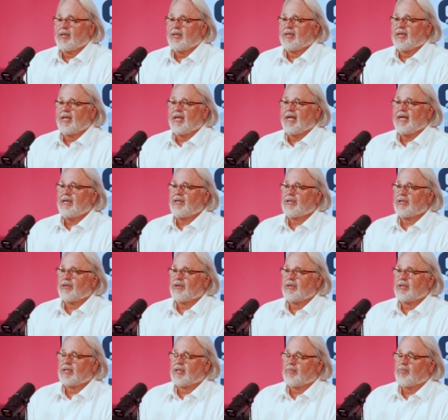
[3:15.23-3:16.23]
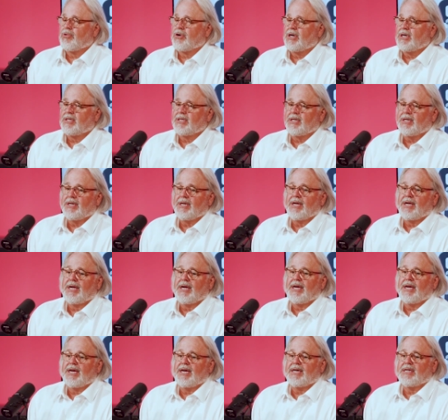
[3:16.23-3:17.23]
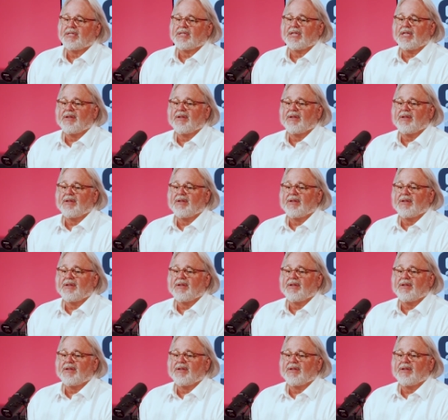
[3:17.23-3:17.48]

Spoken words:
Today's surge suppression has